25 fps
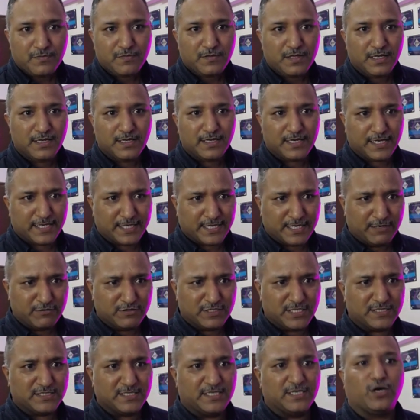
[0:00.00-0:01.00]
It gives us
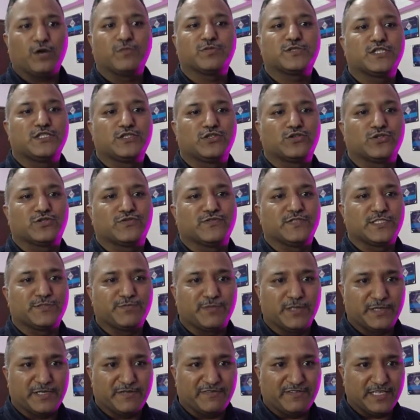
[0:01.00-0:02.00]
an option to switch
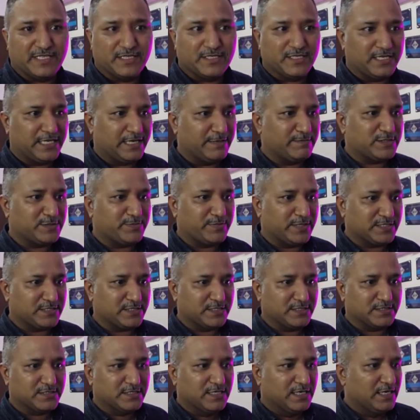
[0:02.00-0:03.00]
between the namespaces.
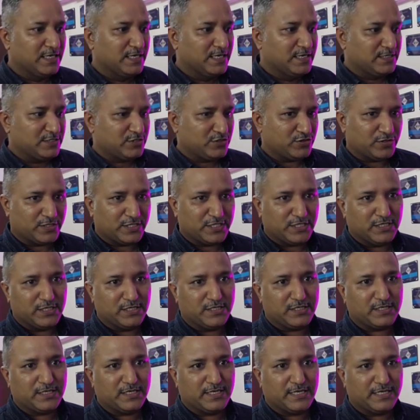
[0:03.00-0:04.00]
So here
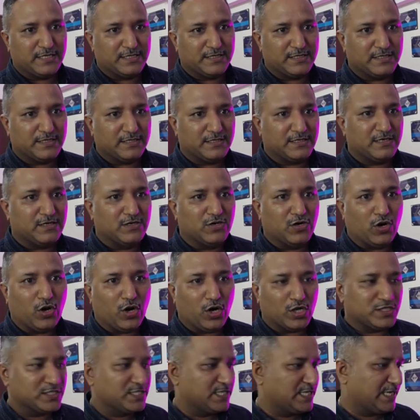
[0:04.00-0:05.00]
in all the
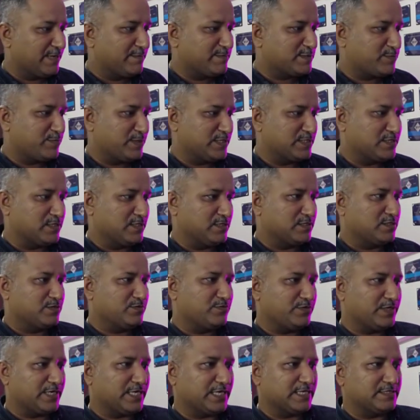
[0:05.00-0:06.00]
namespaces, we
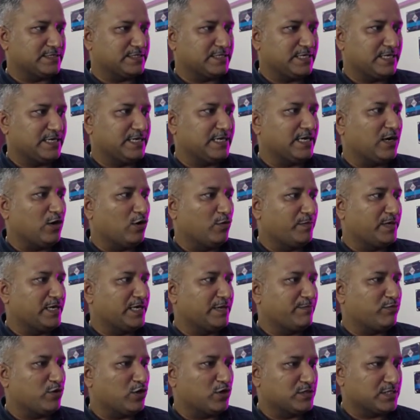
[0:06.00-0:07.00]
can see how many
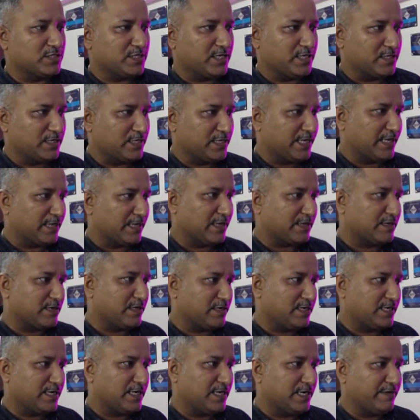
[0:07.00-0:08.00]
pods are running.
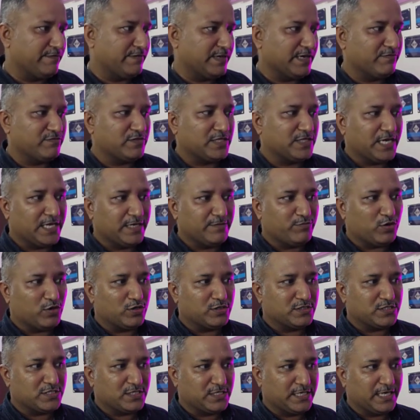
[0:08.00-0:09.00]
Currently we have 9 pods
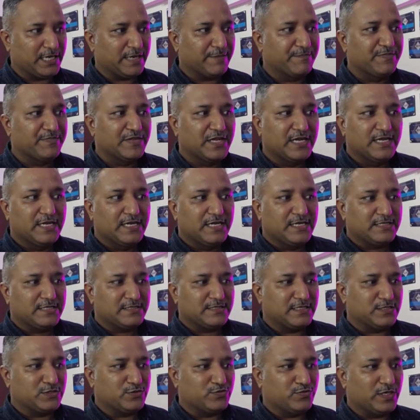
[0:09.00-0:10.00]
running. There is
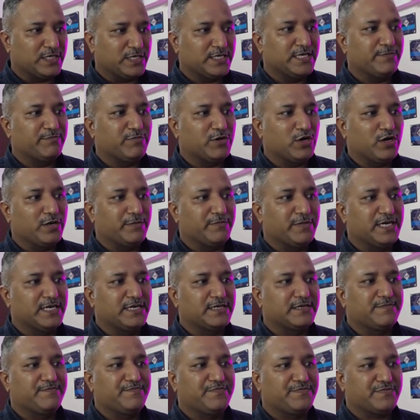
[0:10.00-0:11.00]
one deployment,
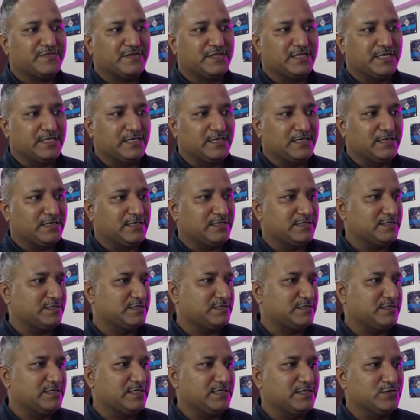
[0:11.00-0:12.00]
there
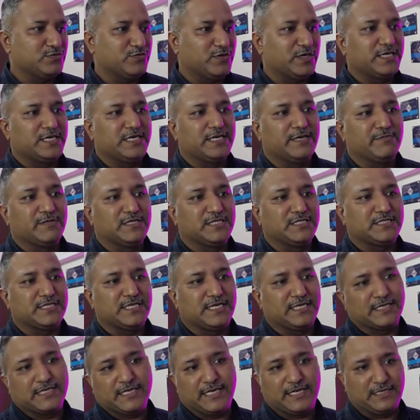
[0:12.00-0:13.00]
is one daemon set,
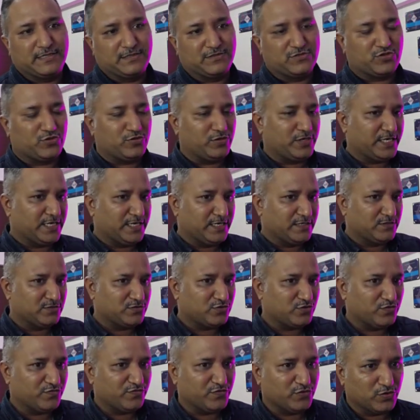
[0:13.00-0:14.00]
and so on and so
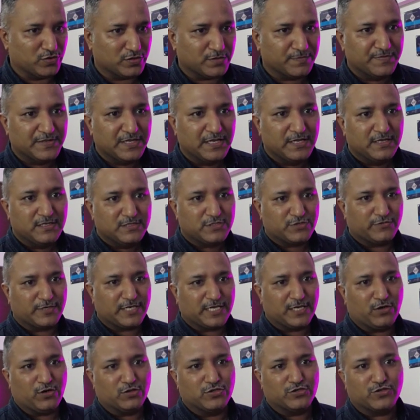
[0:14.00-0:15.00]
forth. So we can
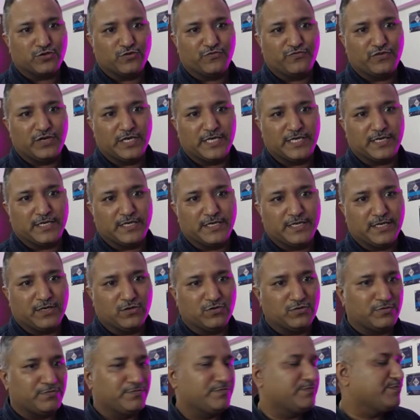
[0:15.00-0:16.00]
also filter down
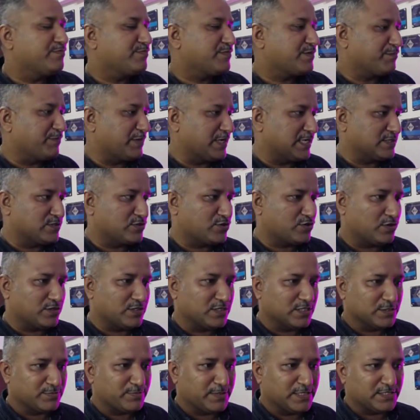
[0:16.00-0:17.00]
based on the
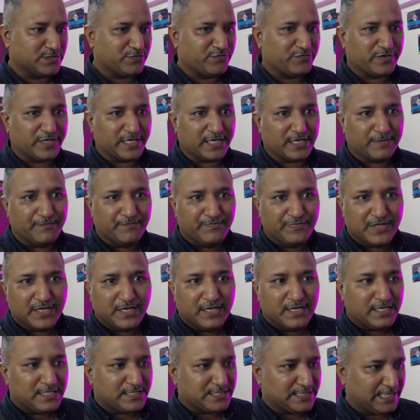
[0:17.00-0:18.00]
specific
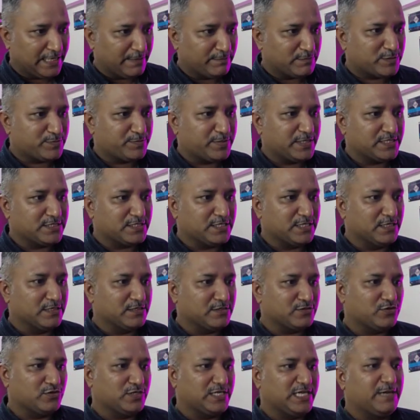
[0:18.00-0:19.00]
namespace here. So
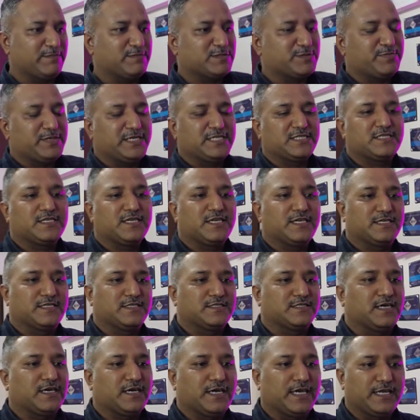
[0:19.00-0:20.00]
namespace is
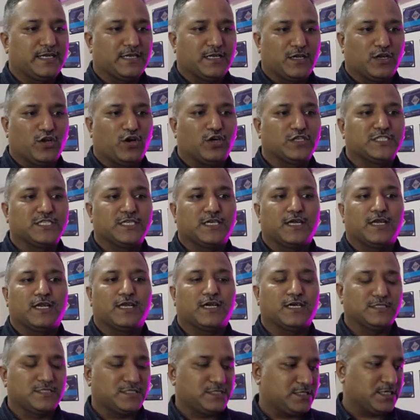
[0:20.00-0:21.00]
again a logical
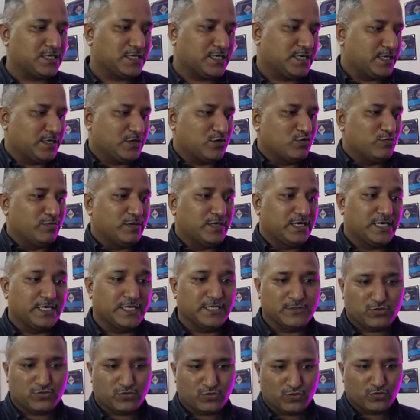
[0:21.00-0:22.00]
construct in Kubernetes to
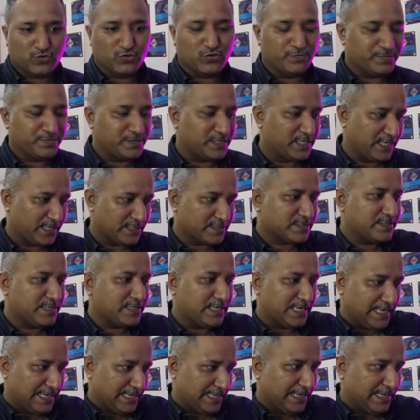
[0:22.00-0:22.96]
group things, and